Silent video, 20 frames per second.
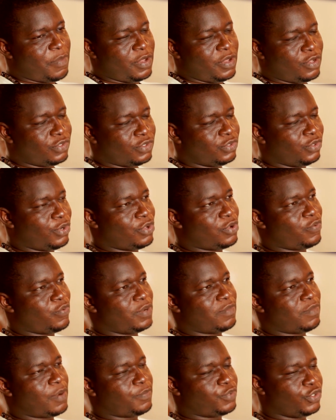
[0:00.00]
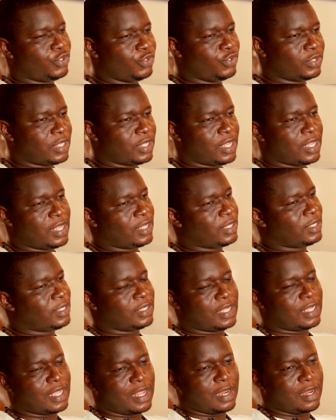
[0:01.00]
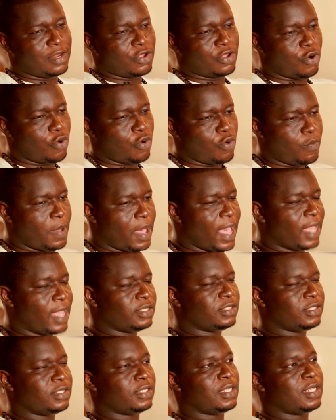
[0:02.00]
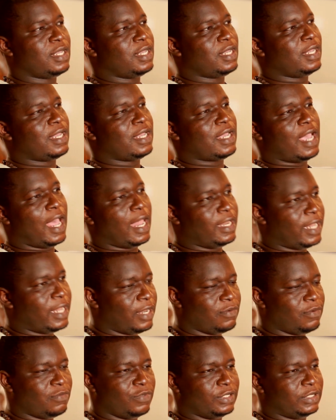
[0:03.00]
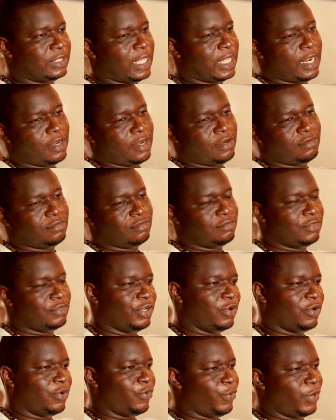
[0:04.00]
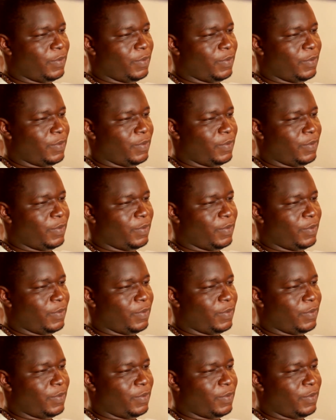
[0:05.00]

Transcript: I'm in the studio with my producer and the whole band, and then we started, you know,